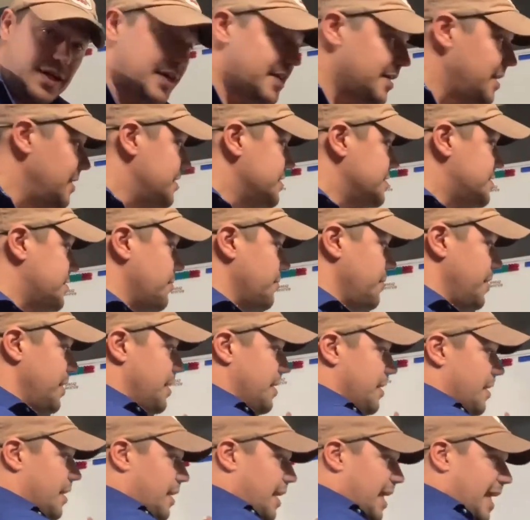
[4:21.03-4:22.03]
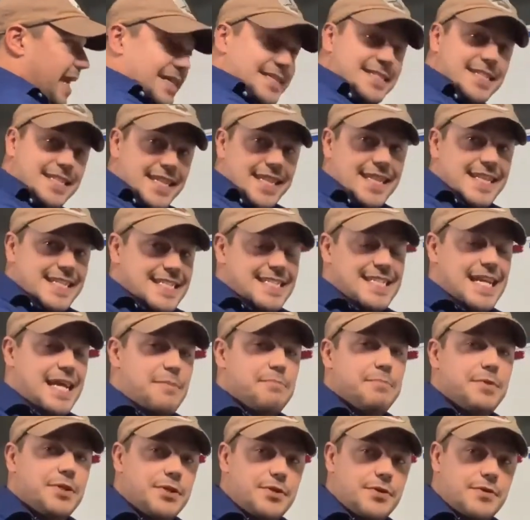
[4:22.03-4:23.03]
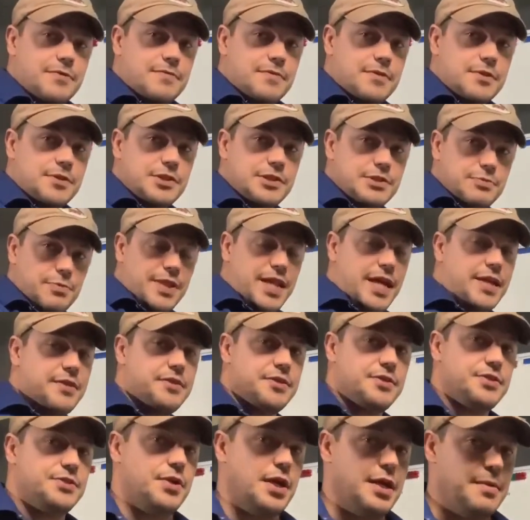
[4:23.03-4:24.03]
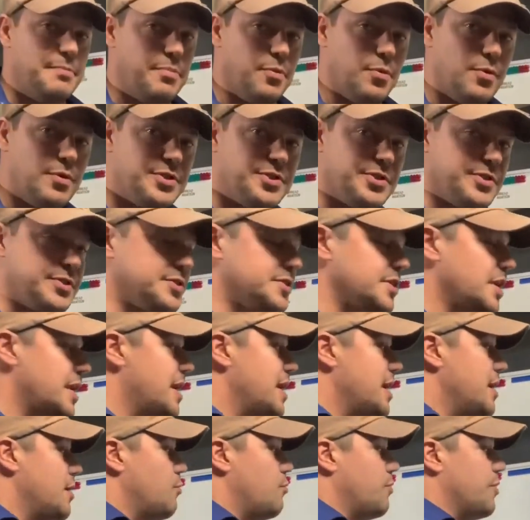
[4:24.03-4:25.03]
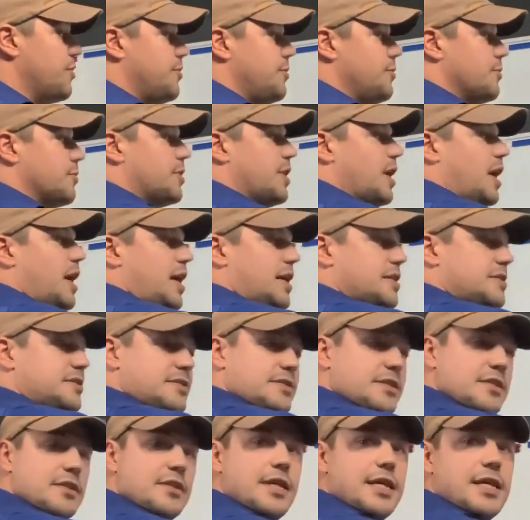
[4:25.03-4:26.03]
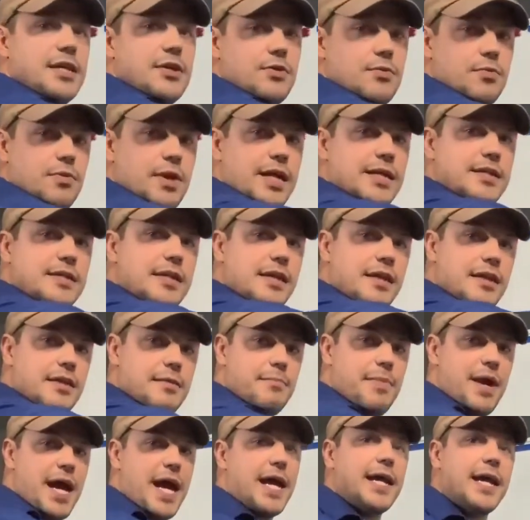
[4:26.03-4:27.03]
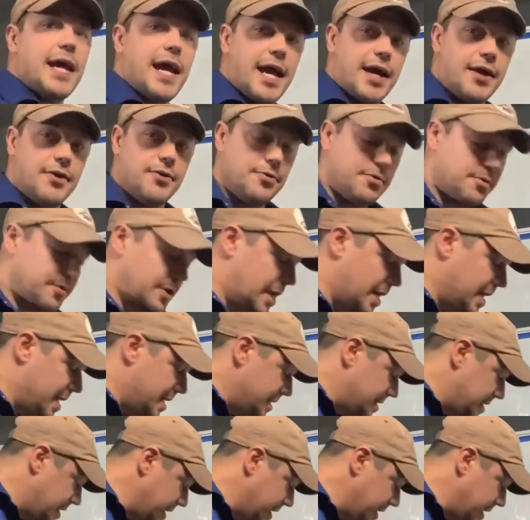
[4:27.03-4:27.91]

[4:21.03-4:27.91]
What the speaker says: So it's the same maneuver, just without the straight portions, with you constantly correcting the bank angle to